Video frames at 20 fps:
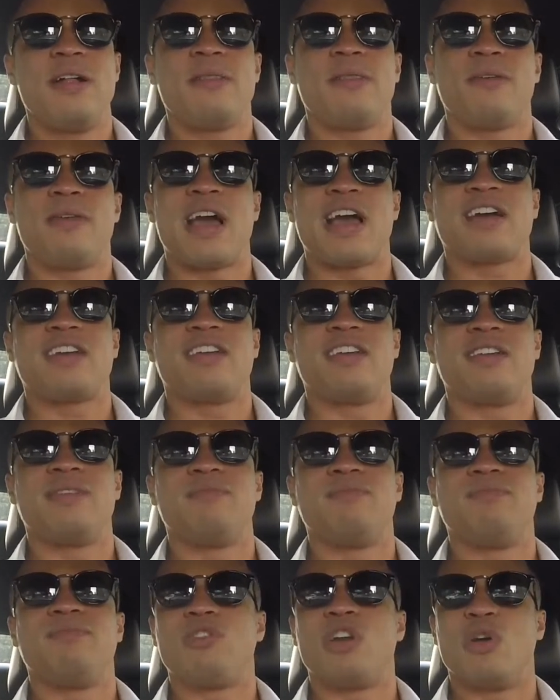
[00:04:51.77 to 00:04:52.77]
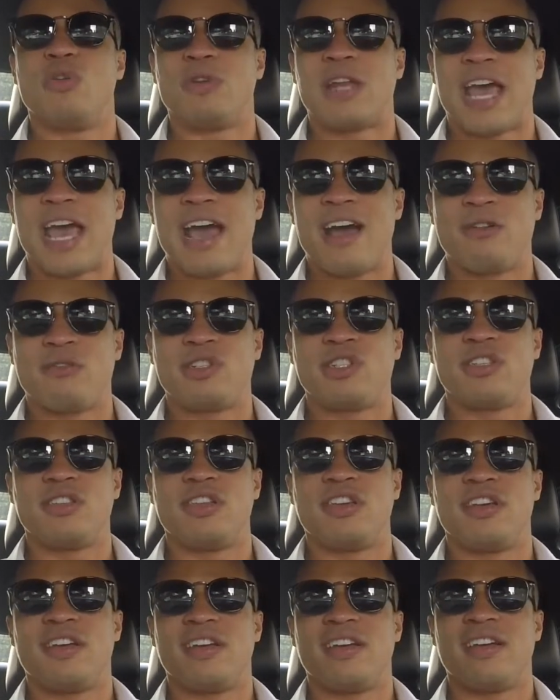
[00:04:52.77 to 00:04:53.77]
They're not going to go down to
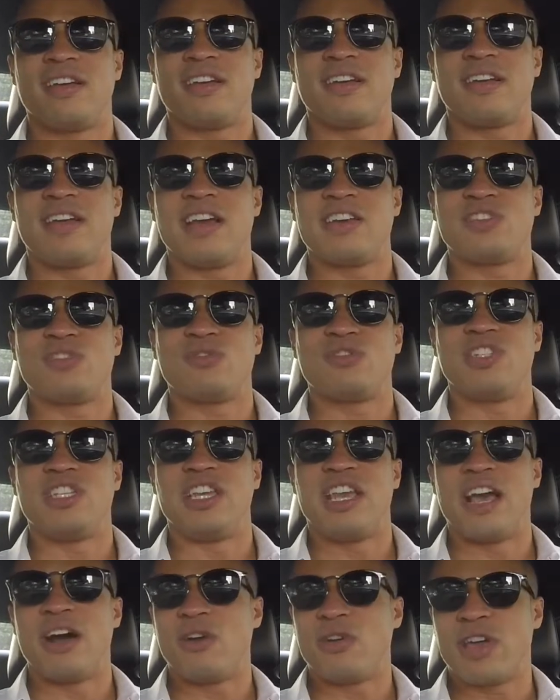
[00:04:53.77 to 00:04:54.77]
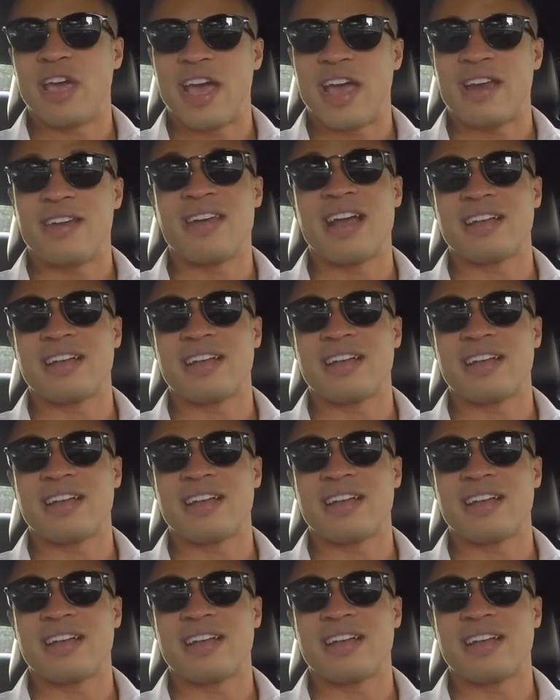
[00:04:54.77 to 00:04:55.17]
the SRT Hellcat.